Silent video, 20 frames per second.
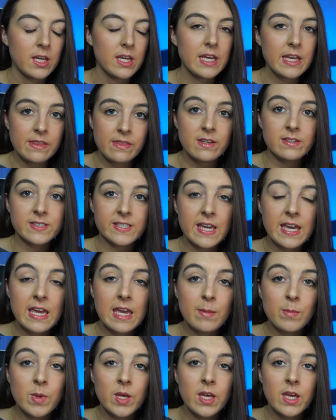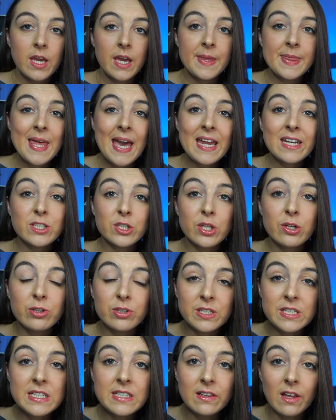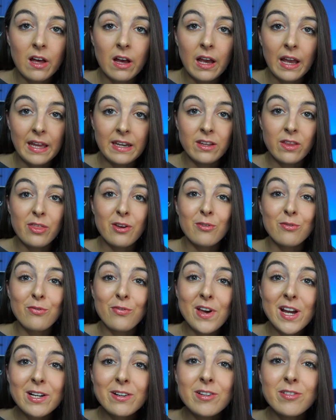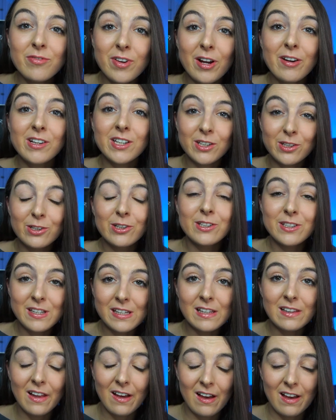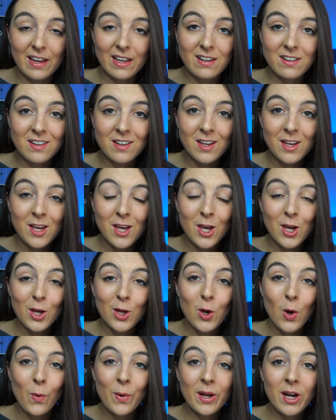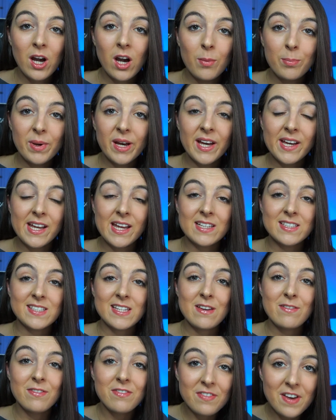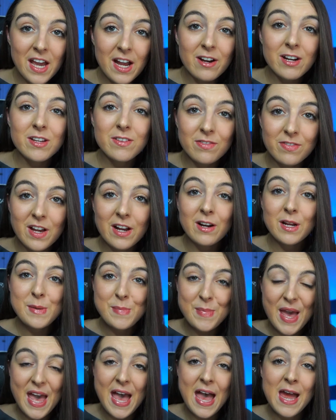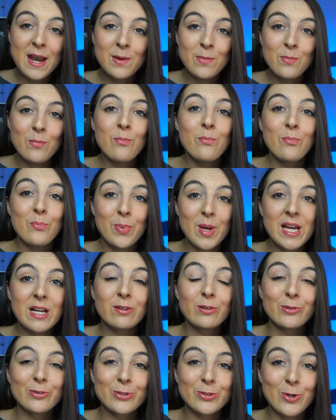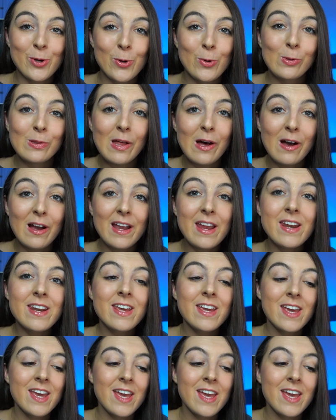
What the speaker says: in this game, and that is their D-line. Their very, very good D-line going up against a very, very bad Bengals O-line.